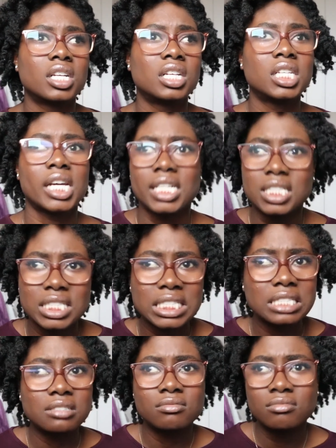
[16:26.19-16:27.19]

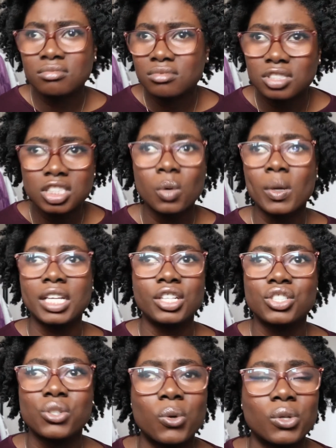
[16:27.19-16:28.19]
19, 20
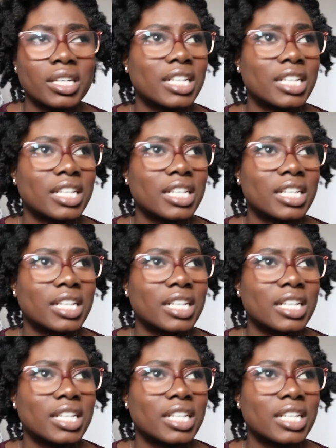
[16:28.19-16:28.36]
years old?